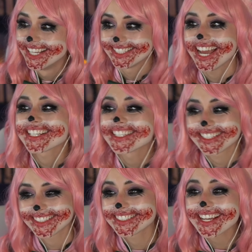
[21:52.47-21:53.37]

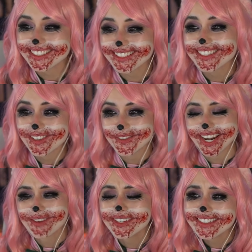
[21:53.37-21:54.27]
Dexter's a good one.
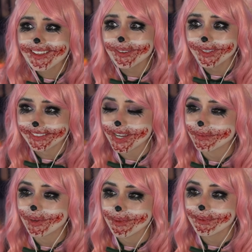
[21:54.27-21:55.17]
I watched that a long time
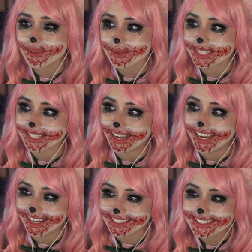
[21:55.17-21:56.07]
ago, maybe when I was in
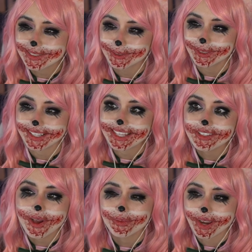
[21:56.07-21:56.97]
high school. I think,
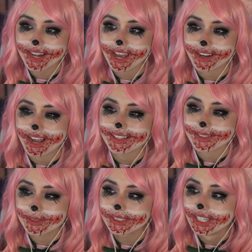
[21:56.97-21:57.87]
no, right out of high
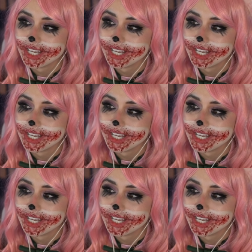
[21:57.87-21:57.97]
school.